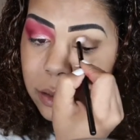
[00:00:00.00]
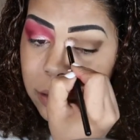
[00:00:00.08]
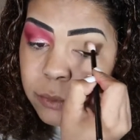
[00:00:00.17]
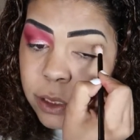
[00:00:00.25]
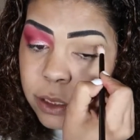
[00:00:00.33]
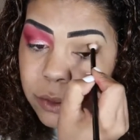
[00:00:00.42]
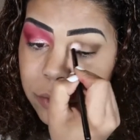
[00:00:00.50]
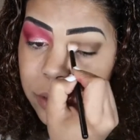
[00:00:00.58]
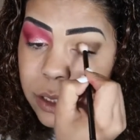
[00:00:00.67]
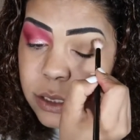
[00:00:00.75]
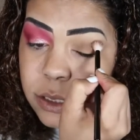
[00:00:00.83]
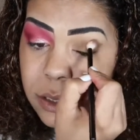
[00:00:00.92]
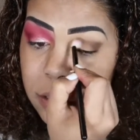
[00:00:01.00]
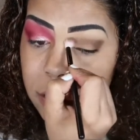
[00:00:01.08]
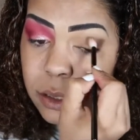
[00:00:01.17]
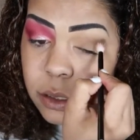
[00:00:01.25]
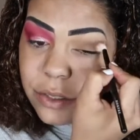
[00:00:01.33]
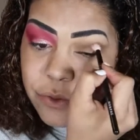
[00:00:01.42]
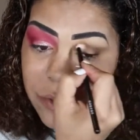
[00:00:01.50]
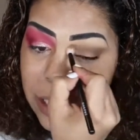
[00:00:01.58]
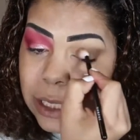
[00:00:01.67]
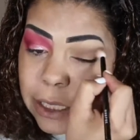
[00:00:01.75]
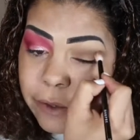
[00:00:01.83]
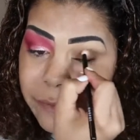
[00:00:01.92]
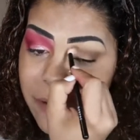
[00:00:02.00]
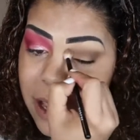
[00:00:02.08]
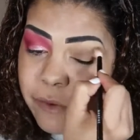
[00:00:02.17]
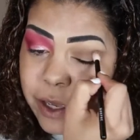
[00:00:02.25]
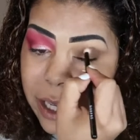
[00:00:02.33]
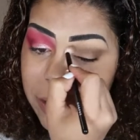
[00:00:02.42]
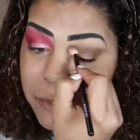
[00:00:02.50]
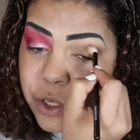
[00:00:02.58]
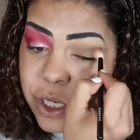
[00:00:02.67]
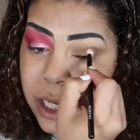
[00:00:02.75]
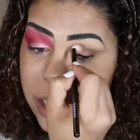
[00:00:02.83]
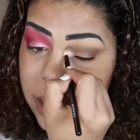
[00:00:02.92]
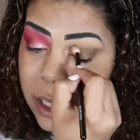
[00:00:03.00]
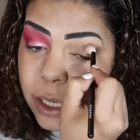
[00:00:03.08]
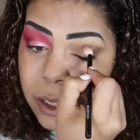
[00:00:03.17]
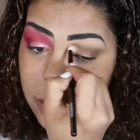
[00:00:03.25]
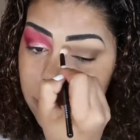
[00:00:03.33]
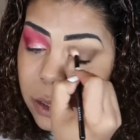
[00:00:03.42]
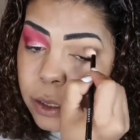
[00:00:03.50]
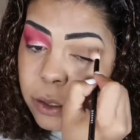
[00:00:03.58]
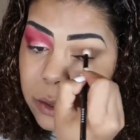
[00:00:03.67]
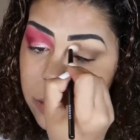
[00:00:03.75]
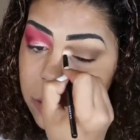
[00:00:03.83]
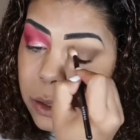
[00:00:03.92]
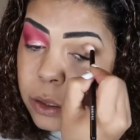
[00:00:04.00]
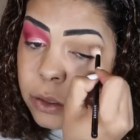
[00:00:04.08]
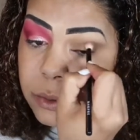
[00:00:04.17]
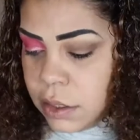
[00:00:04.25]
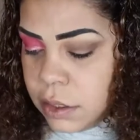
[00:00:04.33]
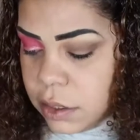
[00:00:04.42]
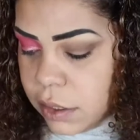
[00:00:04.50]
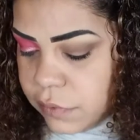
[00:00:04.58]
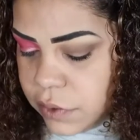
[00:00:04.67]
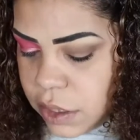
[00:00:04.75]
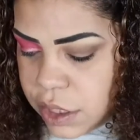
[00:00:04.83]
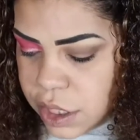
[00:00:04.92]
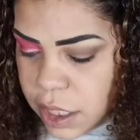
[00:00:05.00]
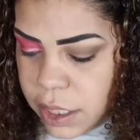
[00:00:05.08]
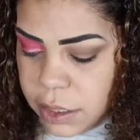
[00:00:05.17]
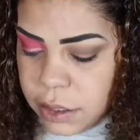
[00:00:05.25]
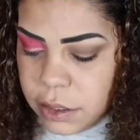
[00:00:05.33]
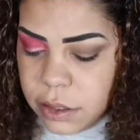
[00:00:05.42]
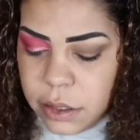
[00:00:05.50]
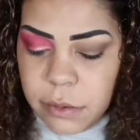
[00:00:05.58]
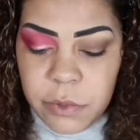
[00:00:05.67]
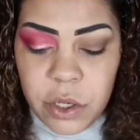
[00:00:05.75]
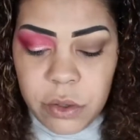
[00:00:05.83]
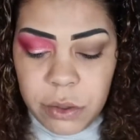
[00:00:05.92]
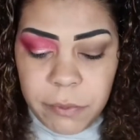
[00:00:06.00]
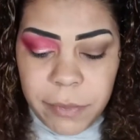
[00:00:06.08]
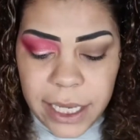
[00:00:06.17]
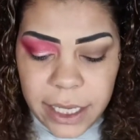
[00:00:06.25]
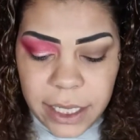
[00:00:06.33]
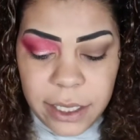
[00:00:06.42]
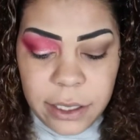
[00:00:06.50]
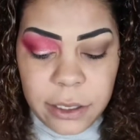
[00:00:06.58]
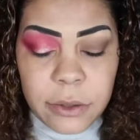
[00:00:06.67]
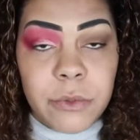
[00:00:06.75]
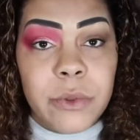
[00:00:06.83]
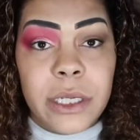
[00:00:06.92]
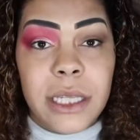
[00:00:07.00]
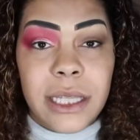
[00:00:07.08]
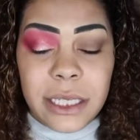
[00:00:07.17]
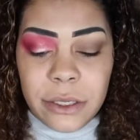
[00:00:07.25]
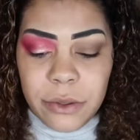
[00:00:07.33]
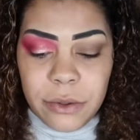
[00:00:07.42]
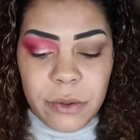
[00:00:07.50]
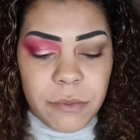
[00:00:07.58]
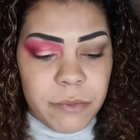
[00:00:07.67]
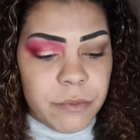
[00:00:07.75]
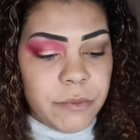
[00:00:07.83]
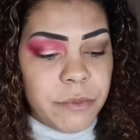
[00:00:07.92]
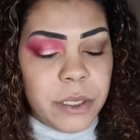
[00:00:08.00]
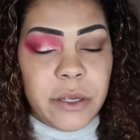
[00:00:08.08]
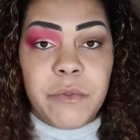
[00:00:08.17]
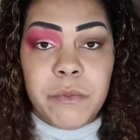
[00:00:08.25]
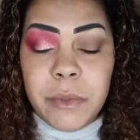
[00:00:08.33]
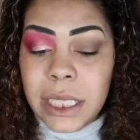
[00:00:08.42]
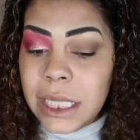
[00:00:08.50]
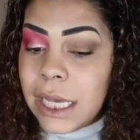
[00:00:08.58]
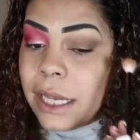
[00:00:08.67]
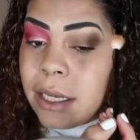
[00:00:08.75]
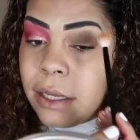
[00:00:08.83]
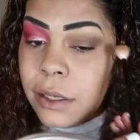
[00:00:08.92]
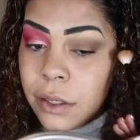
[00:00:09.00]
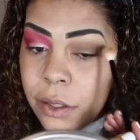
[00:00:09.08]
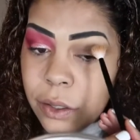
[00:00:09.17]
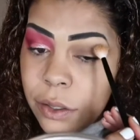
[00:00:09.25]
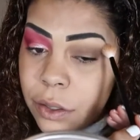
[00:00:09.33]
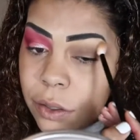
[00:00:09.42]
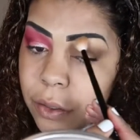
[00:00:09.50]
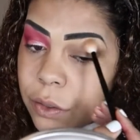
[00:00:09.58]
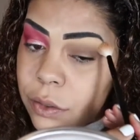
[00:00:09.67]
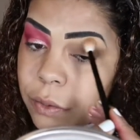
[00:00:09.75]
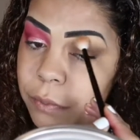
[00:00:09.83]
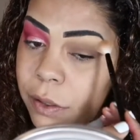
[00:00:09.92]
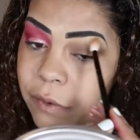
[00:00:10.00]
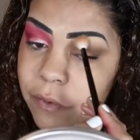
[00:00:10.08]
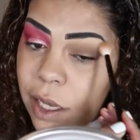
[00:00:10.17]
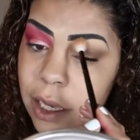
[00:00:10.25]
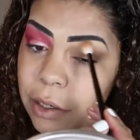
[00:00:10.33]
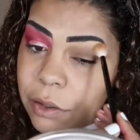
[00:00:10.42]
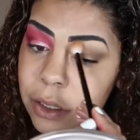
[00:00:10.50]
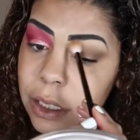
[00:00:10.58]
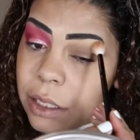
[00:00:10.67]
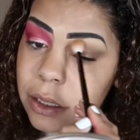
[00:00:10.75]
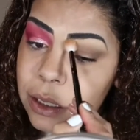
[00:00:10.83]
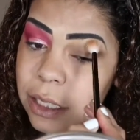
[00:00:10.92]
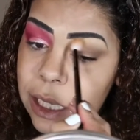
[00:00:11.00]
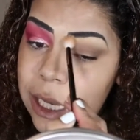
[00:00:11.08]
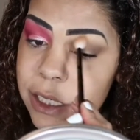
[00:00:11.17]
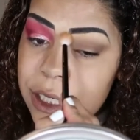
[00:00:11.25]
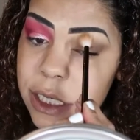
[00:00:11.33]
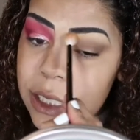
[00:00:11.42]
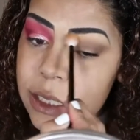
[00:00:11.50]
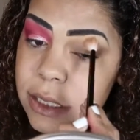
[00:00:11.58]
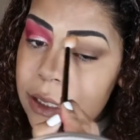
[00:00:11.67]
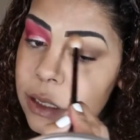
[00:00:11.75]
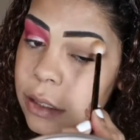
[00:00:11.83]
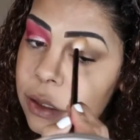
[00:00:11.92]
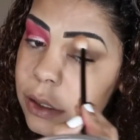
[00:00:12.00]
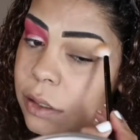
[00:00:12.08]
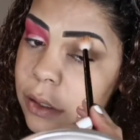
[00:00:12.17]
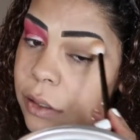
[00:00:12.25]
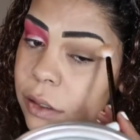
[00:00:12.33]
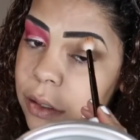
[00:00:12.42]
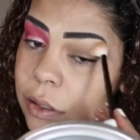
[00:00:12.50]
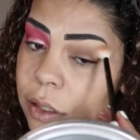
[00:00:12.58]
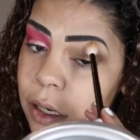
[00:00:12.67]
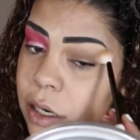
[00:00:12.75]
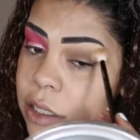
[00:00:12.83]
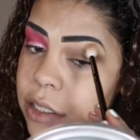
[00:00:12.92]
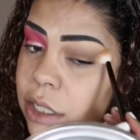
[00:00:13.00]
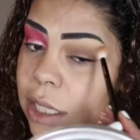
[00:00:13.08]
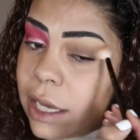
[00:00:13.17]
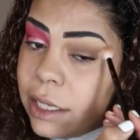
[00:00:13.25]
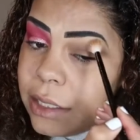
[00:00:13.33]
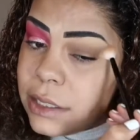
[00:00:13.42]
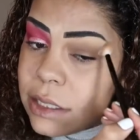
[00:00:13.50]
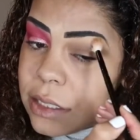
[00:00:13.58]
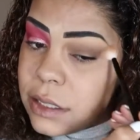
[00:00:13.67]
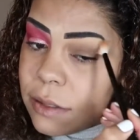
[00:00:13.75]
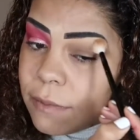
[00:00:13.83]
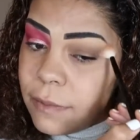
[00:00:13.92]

in my crease. It's really a 5 AM shade. Love this shade. I'm going back in with a little bit of Mila to buff out the edges, the harsh lines,